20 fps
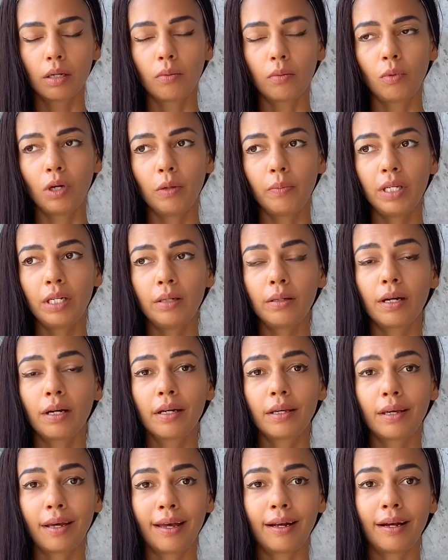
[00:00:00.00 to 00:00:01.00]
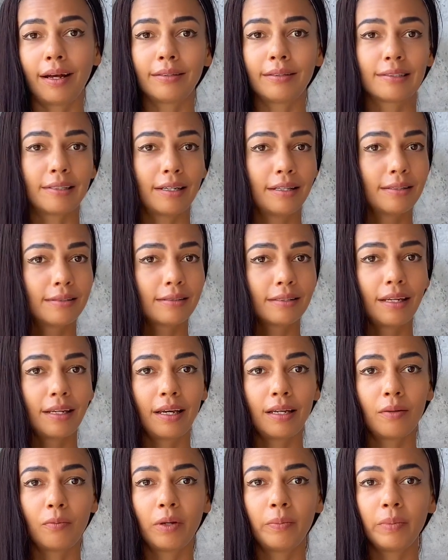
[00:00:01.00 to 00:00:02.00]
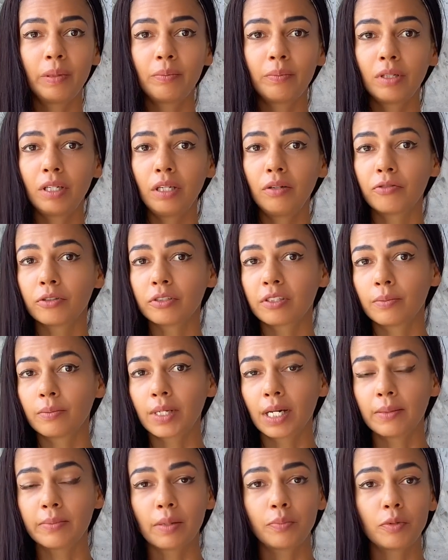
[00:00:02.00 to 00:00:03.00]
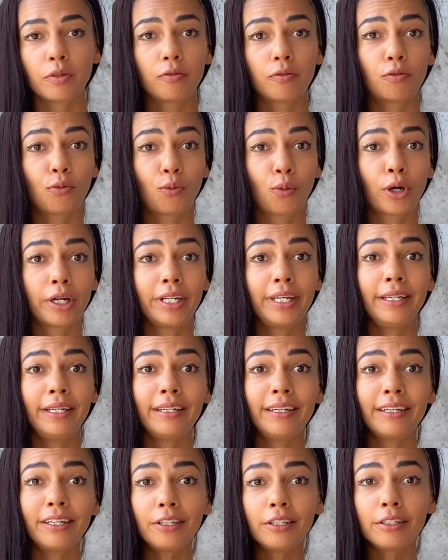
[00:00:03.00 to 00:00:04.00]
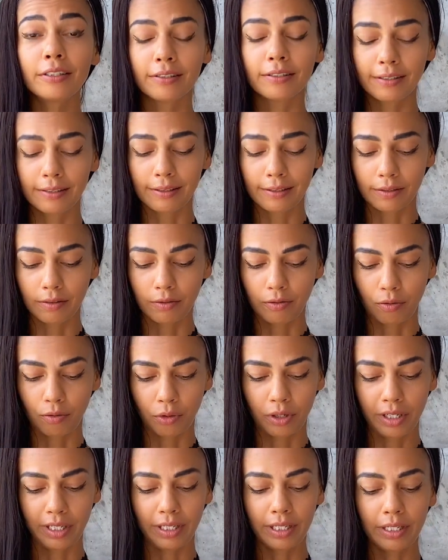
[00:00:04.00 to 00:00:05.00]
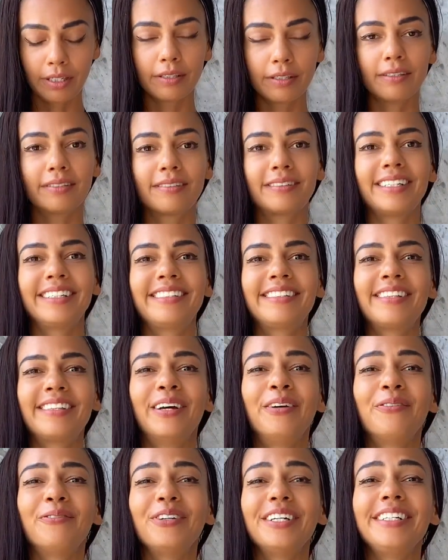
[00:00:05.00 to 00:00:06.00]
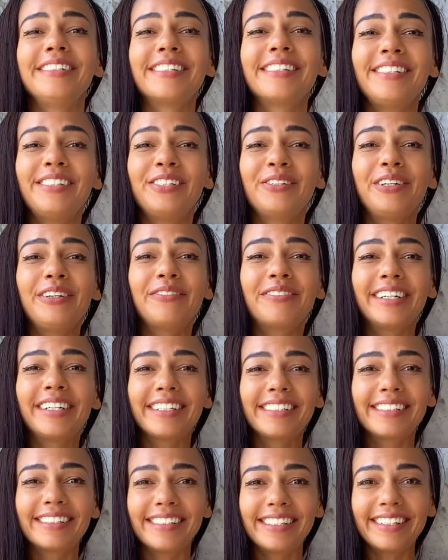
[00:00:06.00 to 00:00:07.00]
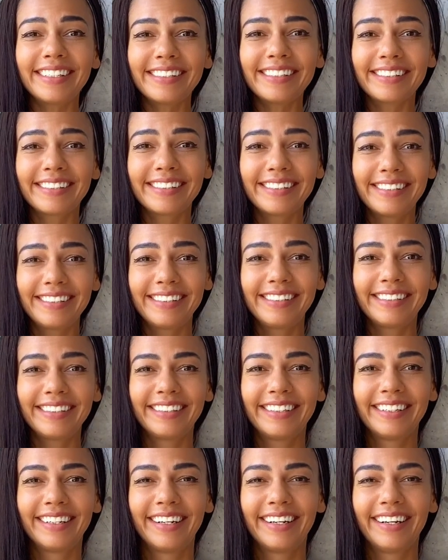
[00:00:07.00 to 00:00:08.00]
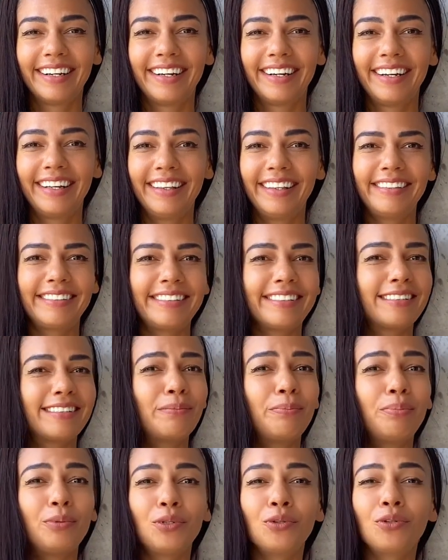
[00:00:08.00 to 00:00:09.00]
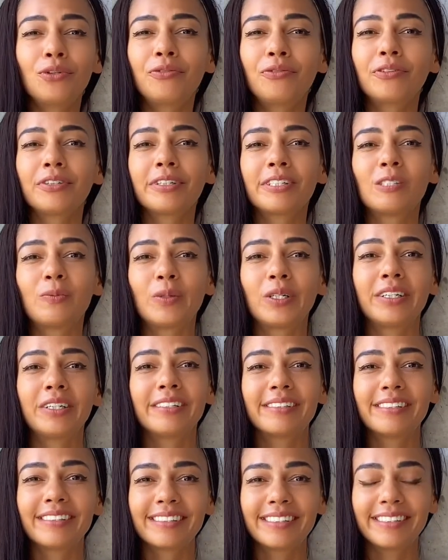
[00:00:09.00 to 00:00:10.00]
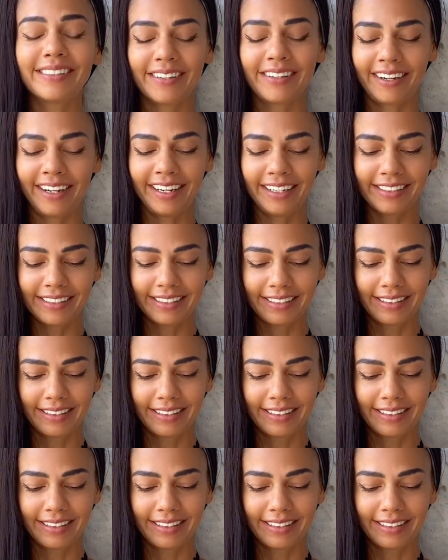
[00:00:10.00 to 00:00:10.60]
Women, again, I'll say this again, women bleed for sometimes up to 40 years. 40 years. It's the reason you even exist. This is a beautiful experience, is it not?